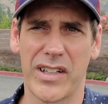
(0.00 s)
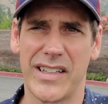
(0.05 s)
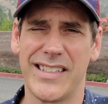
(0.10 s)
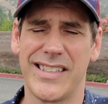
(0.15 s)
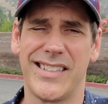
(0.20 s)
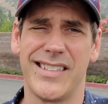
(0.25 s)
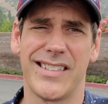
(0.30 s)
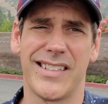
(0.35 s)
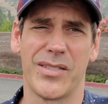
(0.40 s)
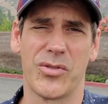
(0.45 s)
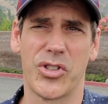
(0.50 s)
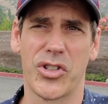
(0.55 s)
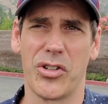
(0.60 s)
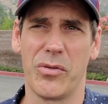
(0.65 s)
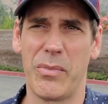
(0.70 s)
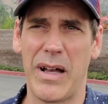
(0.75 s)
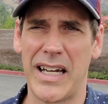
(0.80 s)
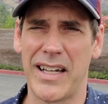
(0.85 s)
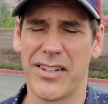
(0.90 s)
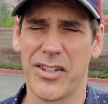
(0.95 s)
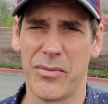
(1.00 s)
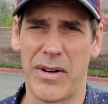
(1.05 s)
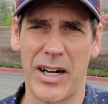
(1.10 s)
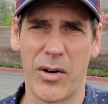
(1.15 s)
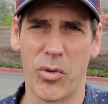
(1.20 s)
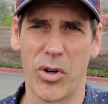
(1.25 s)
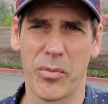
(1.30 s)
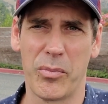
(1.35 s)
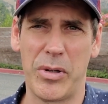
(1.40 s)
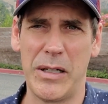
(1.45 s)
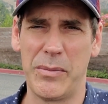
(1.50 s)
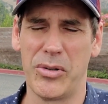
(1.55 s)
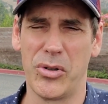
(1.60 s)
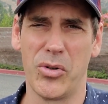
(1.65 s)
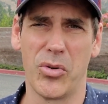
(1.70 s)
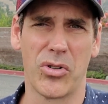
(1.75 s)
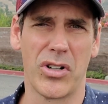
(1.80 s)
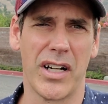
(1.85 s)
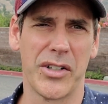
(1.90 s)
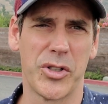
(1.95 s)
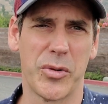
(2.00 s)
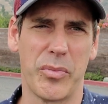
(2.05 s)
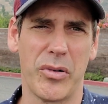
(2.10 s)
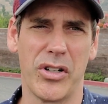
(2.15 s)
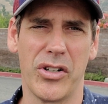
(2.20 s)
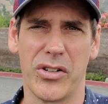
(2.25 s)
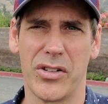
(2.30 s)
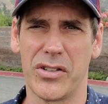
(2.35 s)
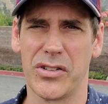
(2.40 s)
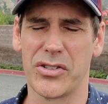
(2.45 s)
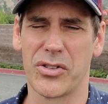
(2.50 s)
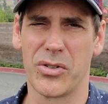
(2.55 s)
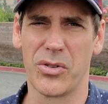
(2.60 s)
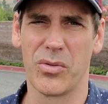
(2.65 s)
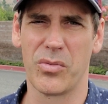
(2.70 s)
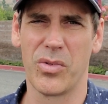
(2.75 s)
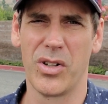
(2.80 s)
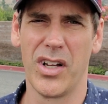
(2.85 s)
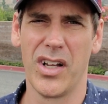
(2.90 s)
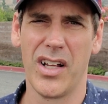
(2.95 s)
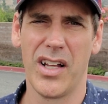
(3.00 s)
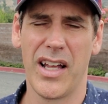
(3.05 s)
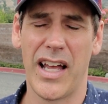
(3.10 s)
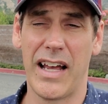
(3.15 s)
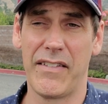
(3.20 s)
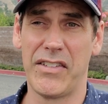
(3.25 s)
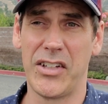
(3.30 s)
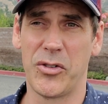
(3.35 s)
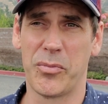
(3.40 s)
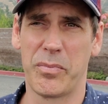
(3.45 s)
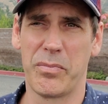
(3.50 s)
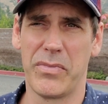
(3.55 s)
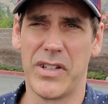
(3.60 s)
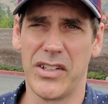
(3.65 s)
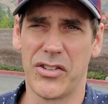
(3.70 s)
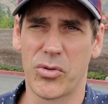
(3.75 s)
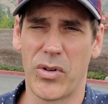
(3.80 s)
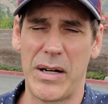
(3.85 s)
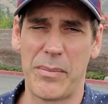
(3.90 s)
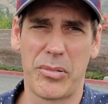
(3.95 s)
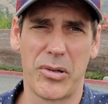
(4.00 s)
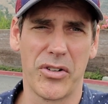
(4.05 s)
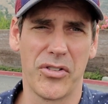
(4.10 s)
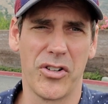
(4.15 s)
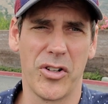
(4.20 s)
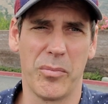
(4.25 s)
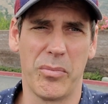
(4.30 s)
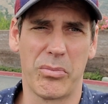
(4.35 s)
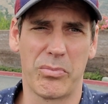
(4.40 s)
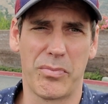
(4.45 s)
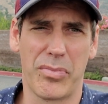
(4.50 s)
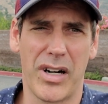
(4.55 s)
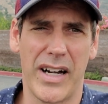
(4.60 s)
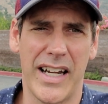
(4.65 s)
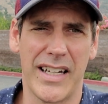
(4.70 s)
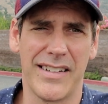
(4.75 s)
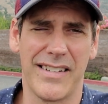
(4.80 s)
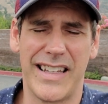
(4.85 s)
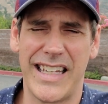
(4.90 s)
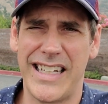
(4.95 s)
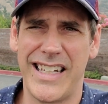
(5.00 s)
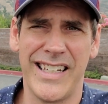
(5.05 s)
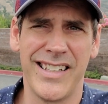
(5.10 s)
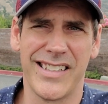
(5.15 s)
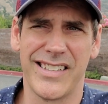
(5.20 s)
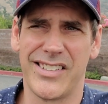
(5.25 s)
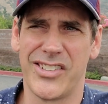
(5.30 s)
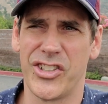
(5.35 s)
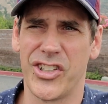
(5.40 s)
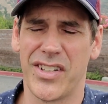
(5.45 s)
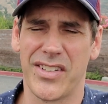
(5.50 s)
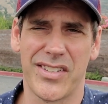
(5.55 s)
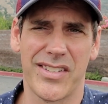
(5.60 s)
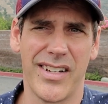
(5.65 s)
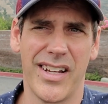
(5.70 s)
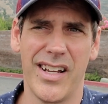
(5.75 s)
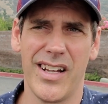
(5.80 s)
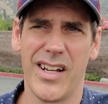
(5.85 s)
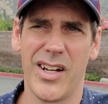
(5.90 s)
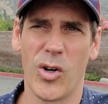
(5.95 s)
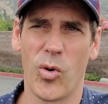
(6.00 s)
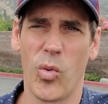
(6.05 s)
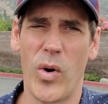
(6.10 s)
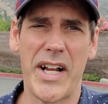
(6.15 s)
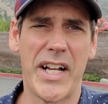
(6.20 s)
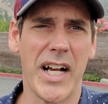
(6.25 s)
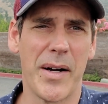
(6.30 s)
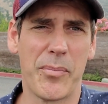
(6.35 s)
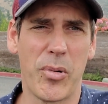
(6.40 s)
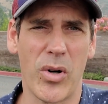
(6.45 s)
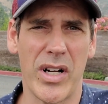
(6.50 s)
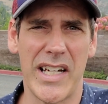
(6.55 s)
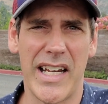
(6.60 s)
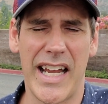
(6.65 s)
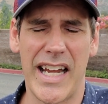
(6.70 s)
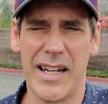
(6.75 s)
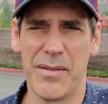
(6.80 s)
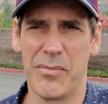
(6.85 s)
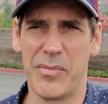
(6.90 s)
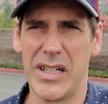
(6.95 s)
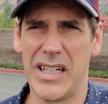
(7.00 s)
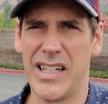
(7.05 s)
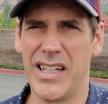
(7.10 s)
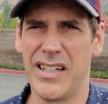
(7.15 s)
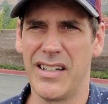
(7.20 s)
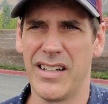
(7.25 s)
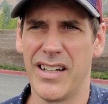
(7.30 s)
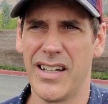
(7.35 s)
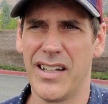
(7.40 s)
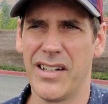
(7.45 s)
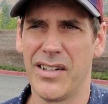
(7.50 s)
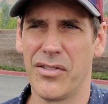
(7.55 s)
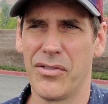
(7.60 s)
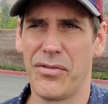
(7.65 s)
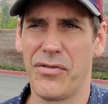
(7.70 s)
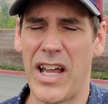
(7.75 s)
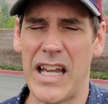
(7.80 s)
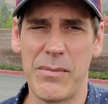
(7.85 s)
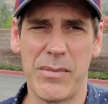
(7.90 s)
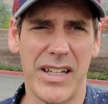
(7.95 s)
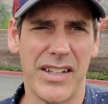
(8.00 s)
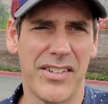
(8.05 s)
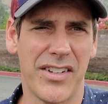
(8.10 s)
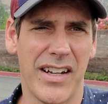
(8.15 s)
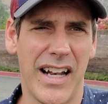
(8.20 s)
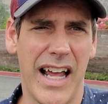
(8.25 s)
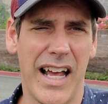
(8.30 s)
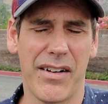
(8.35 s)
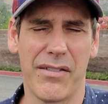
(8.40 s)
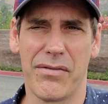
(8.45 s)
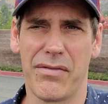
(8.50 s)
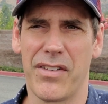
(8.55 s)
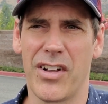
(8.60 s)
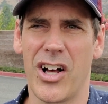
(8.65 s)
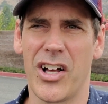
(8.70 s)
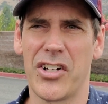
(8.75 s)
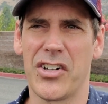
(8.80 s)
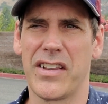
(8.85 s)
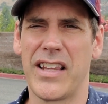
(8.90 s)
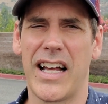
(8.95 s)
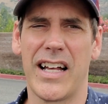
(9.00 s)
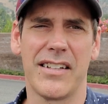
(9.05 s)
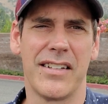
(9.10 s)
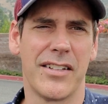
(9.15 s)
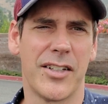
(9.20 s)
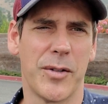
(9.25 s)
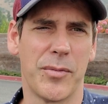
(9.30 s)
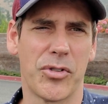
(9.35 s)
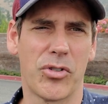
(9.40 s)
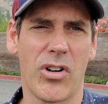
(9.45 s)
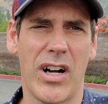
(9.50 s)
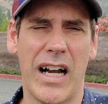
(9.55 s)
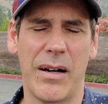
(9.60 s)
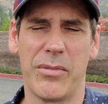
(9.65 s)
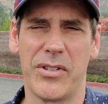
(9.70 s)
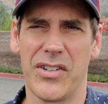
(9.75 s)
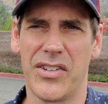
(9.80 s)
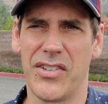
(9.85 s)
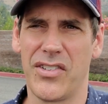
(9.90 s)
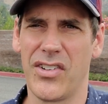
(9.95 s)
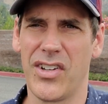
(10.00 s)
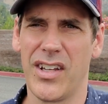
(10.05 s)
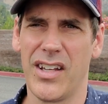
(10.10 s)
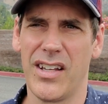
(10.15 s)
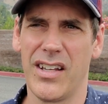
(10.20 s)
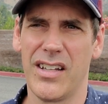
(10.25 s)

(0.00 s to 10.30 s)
This is a tremendous amount of work. People who are entrepreneurs or have these great personal brands, they didn't just wake up one day and be famous and have 100,000 subscribers.